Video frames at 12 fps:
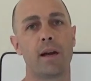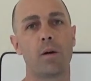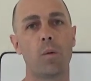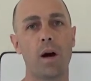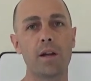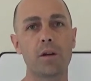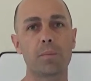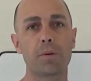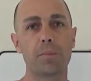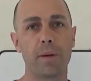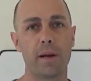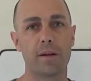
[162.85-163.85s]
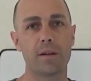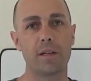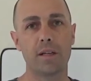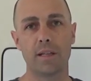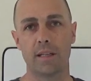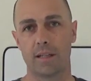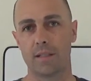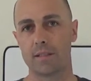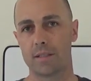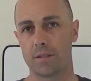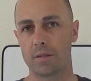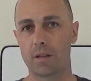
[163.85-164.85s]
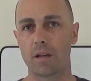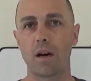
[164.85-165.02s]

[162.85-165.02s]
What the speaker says: Now, while you're preparing, you need to consider the